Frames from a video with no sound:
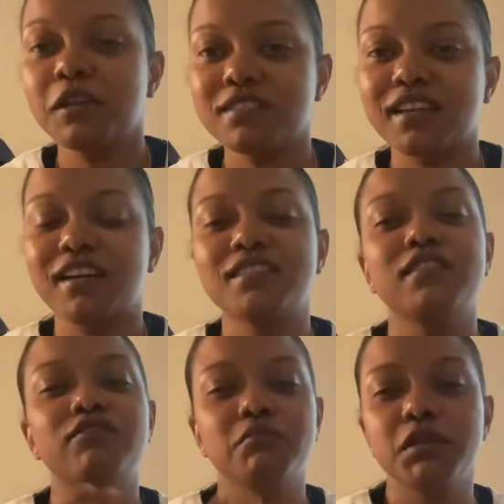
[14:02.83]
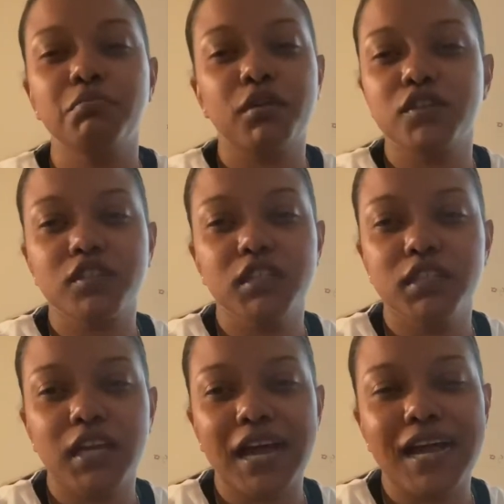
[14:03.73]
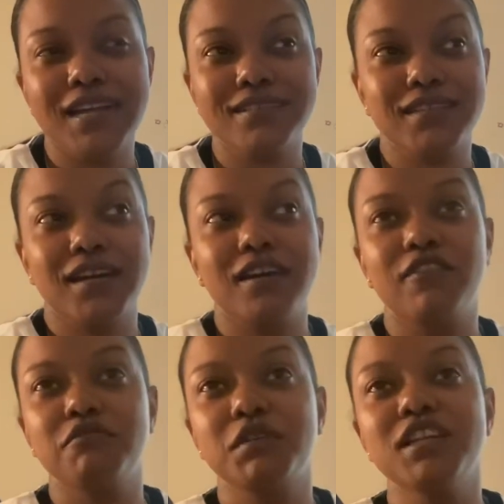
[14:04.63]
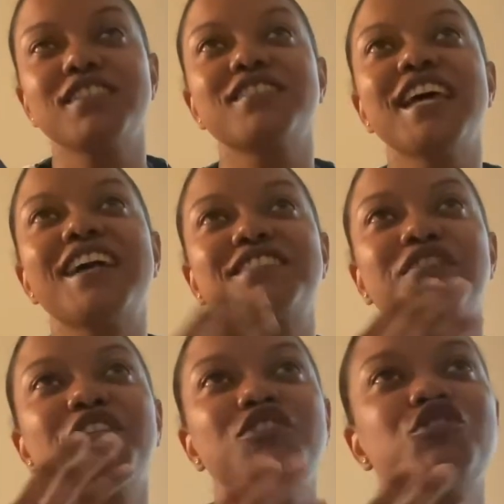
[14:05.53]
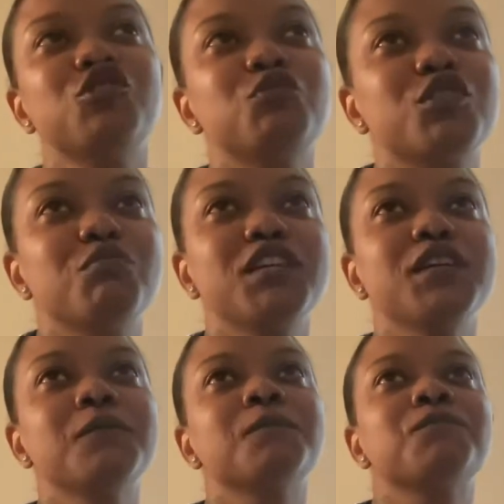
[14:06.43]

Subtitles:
like I said, for me personally, that it's not of me, it has nothing to do with me